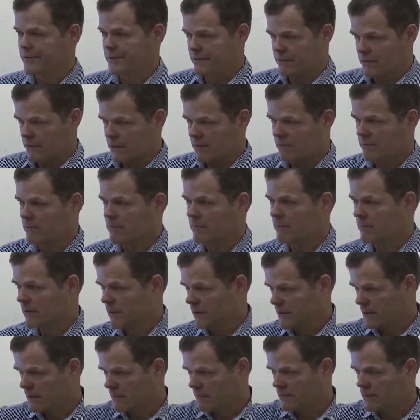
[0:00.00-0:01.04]
So I'm
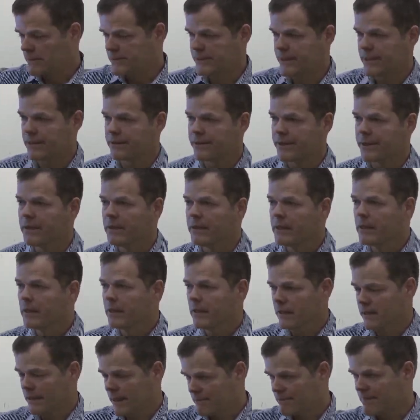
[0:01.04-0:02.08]
uh, Terry,
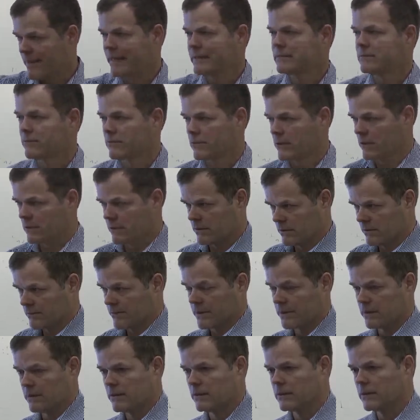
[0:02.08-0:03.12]
and I met, we're on a, I'm
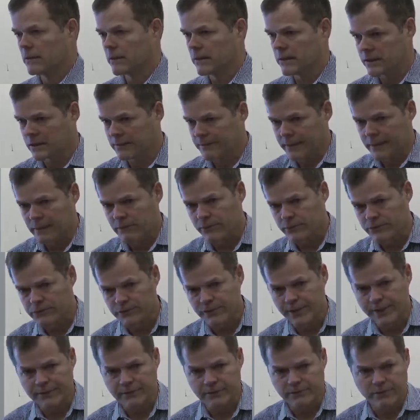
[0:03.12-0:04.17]
on a committee, we're
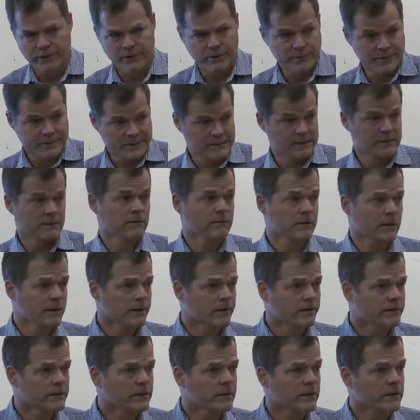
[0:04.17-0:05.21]
trying to work with Silk
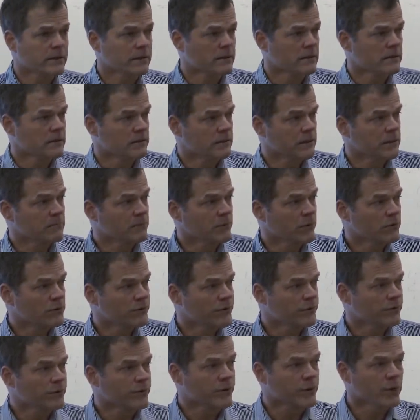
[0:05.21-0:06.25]
here in, in, in
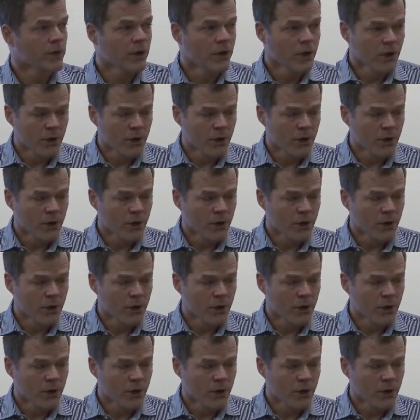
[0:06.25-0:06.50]
Boulder. We're